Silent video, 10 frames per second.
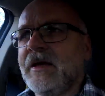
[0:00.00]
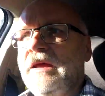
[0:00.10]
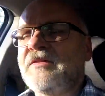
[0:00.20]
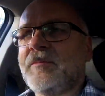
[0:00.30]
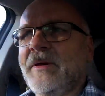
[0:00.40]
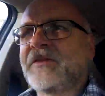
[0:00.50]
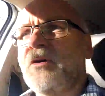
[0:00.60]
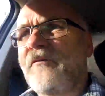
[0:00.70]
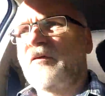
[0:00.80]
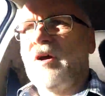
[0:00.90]
It's a bit
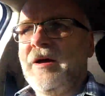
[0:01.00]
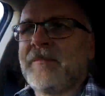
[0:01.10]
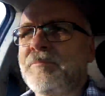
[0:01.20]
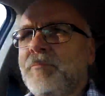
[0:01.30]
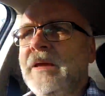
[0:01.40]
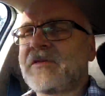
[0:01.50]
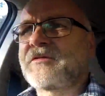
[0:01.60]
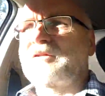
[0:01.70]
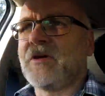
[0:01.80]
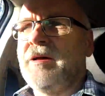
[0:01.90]
of a
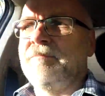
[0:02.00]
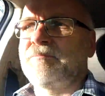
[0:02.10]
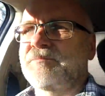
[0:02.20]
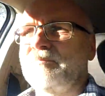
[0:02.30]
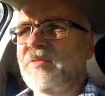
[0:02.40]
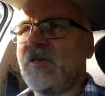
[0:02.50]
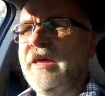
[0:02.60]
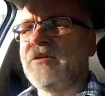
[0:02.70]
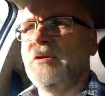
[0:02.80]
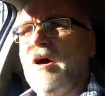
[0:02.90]
mixed
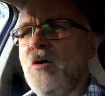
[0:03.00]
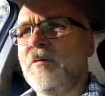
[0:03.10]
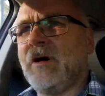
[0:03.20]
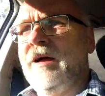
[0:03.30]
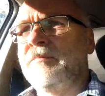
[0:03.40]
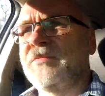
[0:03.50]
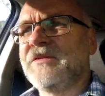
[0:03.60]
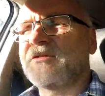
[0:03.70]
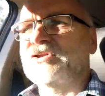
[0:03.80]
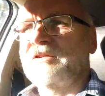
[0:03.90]
thing, you know.
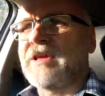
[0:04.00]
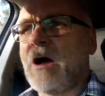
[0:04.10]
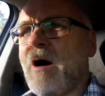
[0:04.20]
This is just how